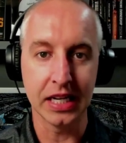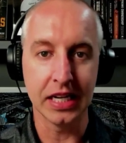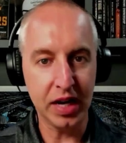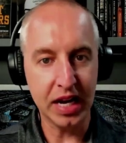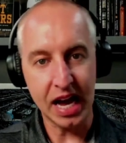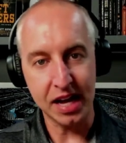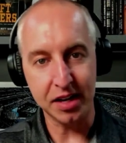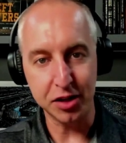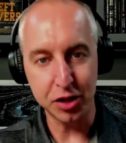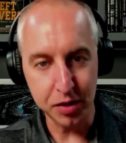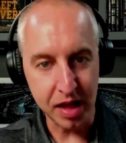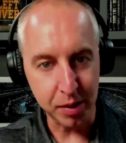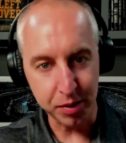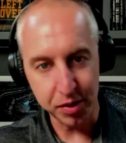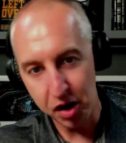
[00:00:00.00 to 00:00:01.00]
We kind of do
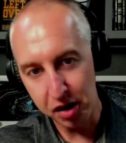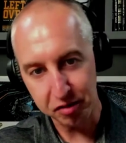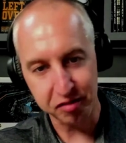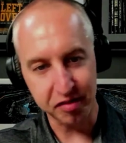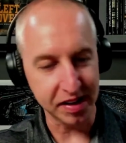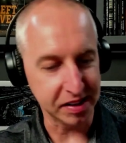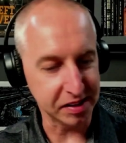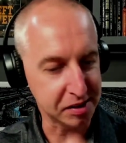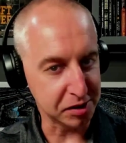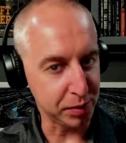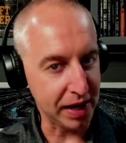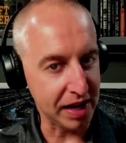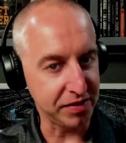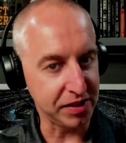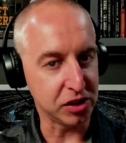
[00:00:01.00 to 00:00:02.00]
that with offense, as
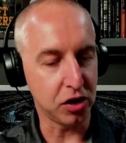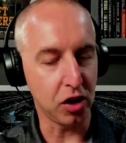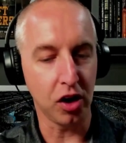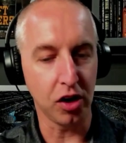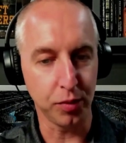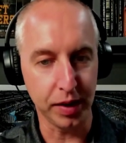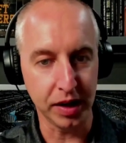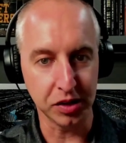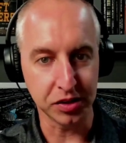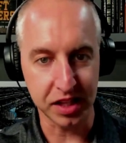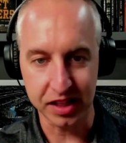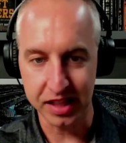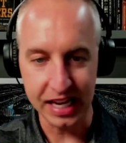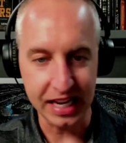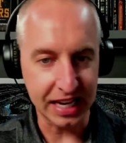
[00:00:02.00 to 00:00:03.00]
we have these guardrails
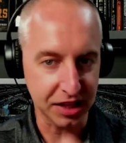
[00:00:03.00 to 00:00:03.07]
that